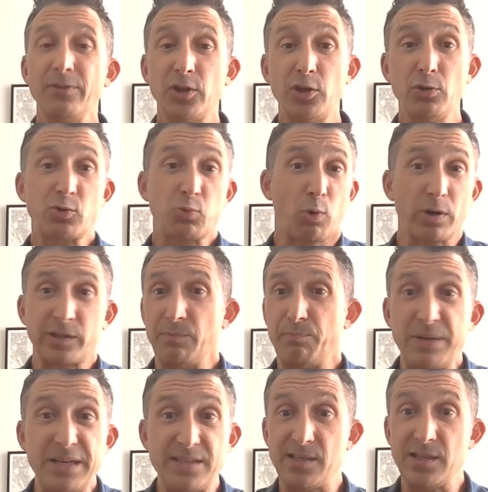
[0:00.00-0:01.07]
The dude's worked
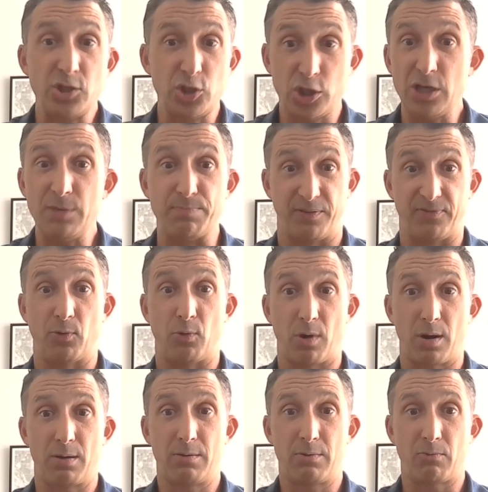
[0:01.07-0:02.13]
at BCG
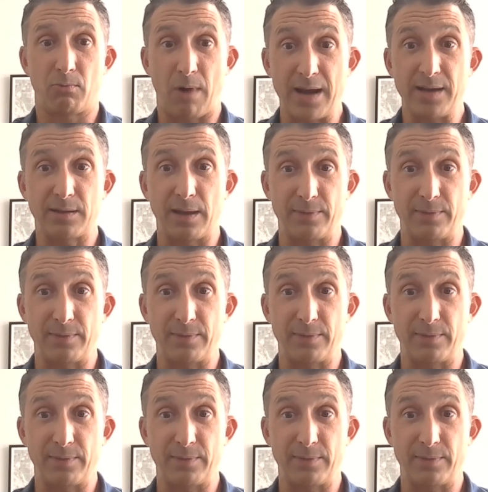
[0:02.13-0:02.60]
before, right?